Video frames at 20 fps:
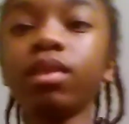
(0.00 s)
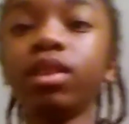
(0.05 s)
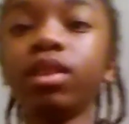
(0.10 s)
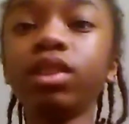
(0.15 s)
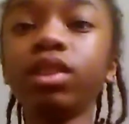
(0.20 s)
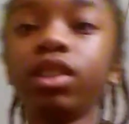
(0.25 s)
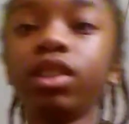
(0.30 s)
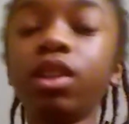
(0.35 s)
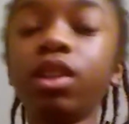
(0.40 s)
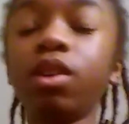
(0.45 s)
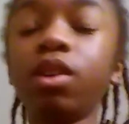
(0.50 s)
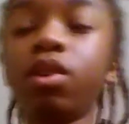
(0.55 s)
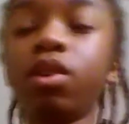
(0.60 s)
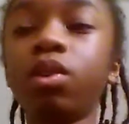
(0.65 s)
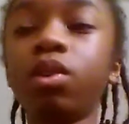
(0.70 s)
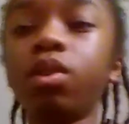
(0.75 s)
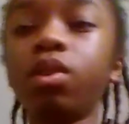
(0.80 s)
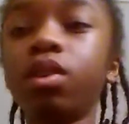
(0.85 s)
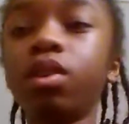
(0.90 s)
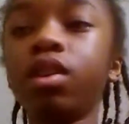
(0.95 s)

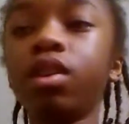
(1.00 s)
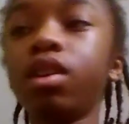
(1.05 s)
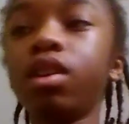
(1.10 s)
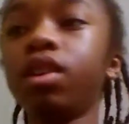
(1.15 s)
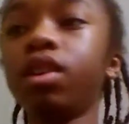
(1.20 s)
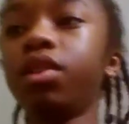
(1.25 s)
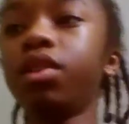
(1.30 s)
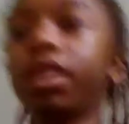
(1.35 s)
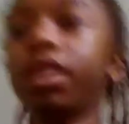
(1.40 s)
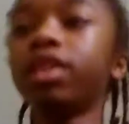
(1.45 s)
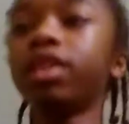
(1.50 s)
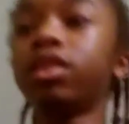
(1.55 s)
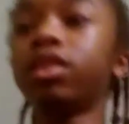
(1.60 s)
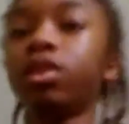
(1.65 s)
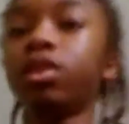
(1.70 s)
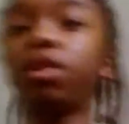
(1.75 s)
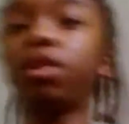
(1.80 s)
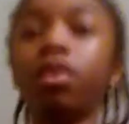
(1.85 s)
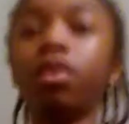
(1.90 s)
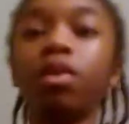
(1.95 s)
So yeah,
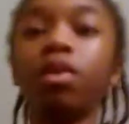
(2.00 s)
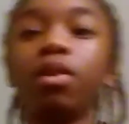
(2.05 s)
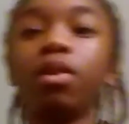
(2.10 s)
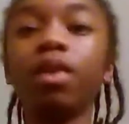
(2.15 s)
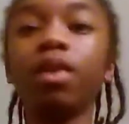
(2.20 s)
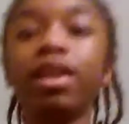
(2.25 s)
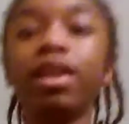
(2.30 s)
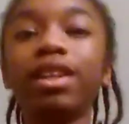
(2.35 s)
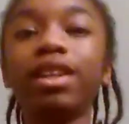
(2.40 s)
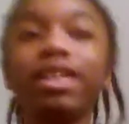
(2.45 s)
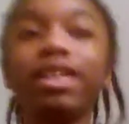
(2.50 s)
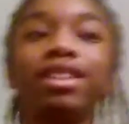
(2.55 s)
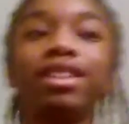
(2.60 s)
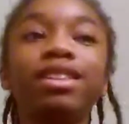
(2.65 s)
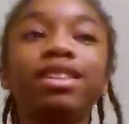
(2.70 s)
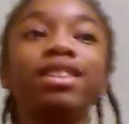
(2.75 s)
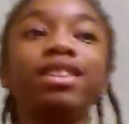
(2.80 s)
so and like